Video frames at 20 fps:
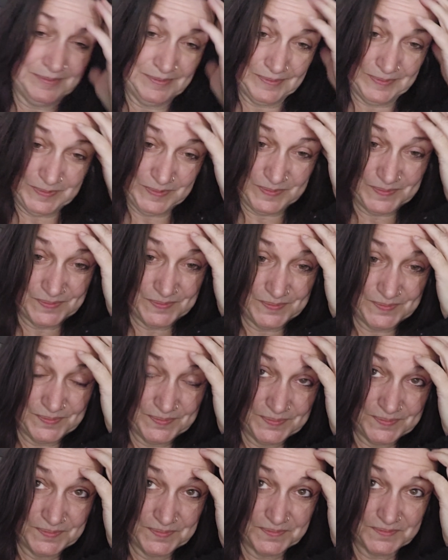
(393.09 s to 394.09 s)

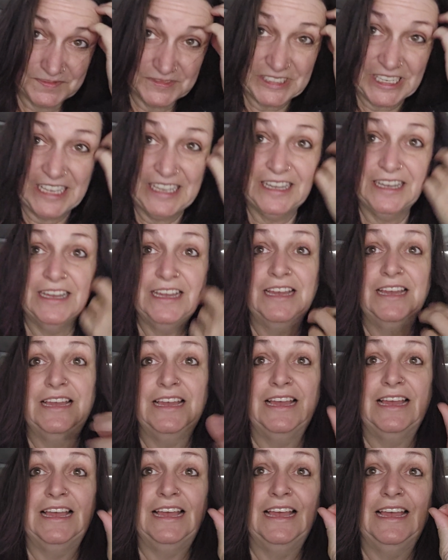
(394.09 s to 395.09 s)

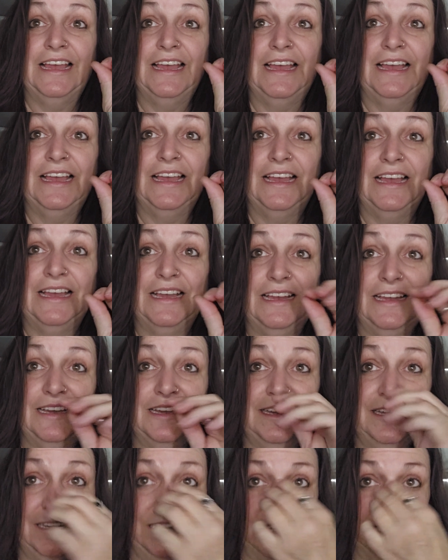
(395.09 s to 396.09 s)

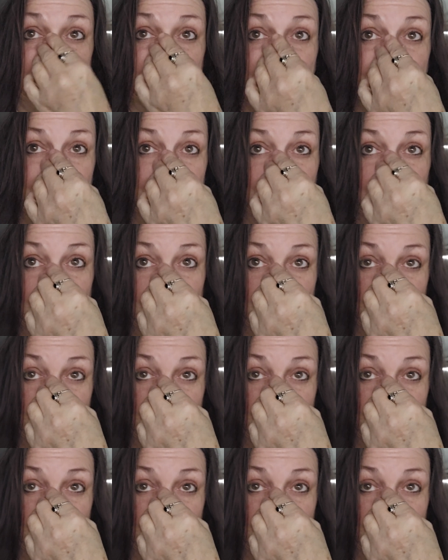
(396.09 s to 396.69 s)
(silence)